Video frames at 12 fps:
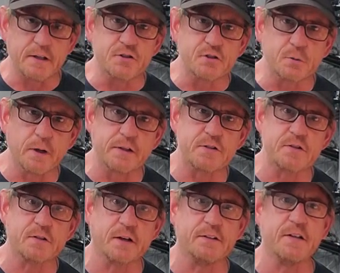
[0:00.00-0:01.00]
each
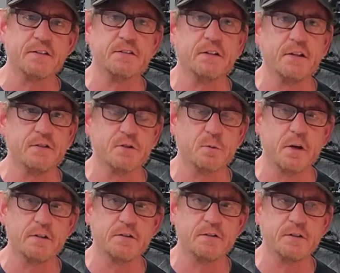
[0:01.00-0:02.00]
switch. I tested each
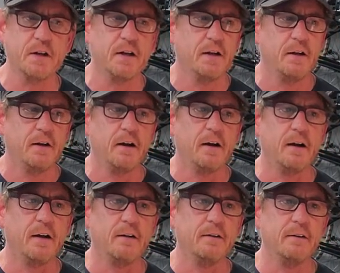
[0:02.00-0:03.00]
switch.
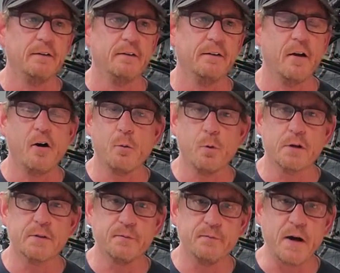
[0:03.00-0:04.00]
They all
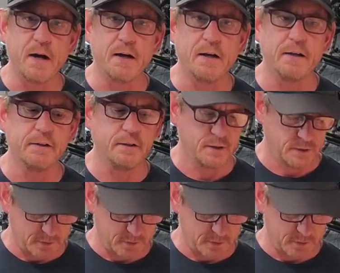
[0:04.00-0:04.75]
worked fine.